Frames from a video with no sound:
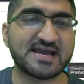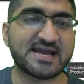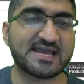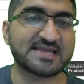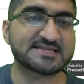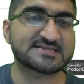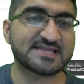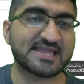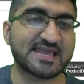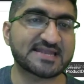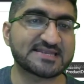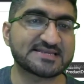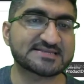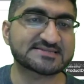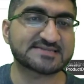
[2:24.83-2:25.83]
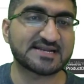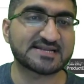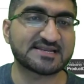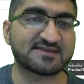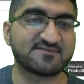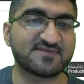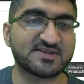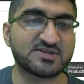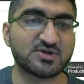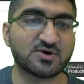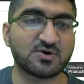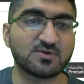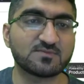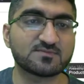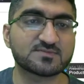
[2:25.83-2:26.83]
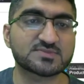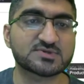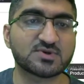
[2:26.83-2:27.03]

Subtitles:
here is the getting started video.